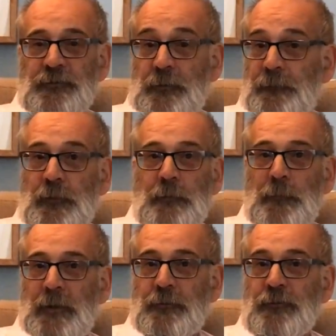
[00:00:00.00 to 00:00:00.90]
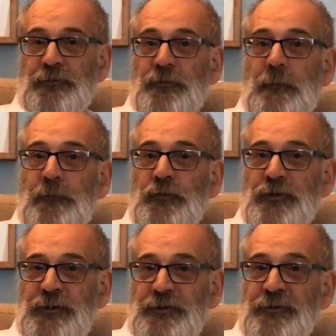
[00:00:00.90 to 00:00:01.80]
stuff around migrants and
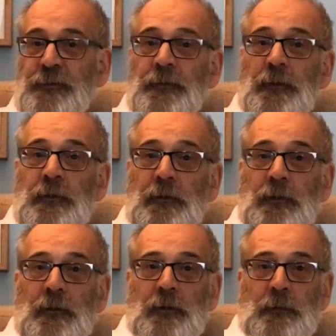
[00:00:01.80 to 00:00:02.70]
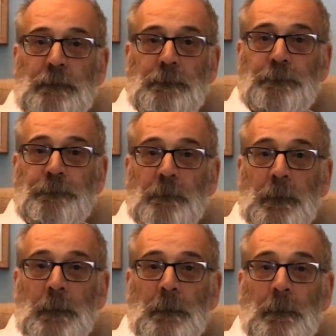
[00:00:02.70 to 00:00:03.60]
refugees. Um,
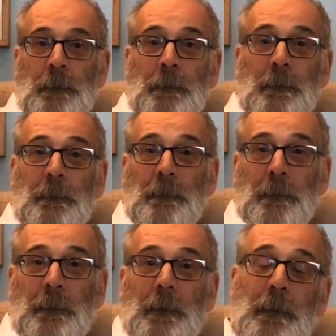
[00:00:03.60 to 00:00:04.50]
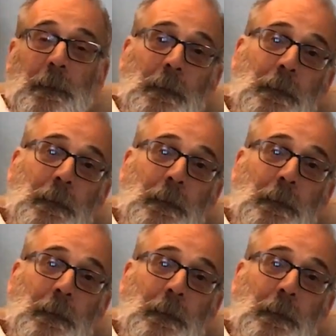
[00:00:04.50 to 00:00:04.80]
a couple of